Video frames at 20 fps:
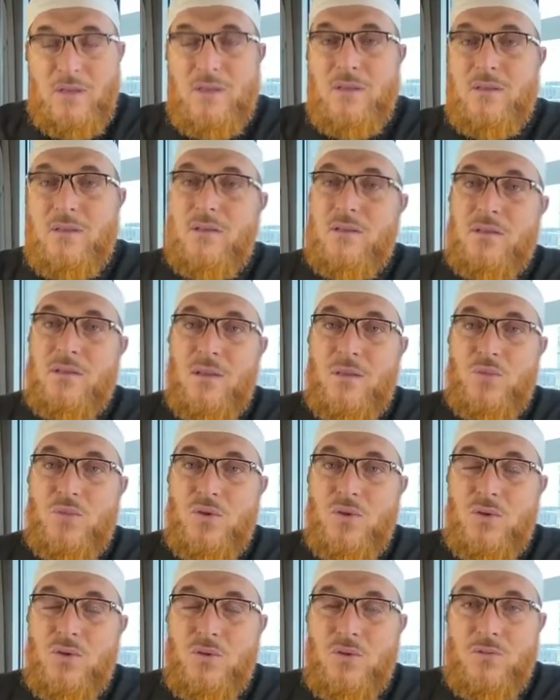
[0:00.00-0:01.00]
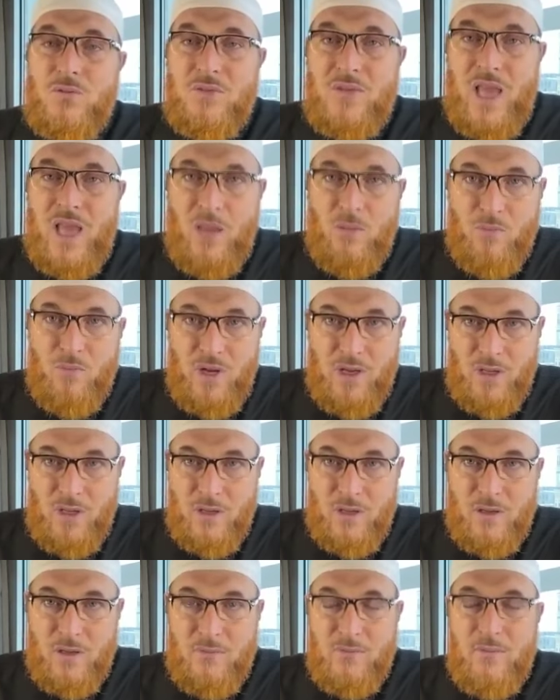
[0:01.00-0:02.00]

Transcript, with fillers: This is some sort of gambling.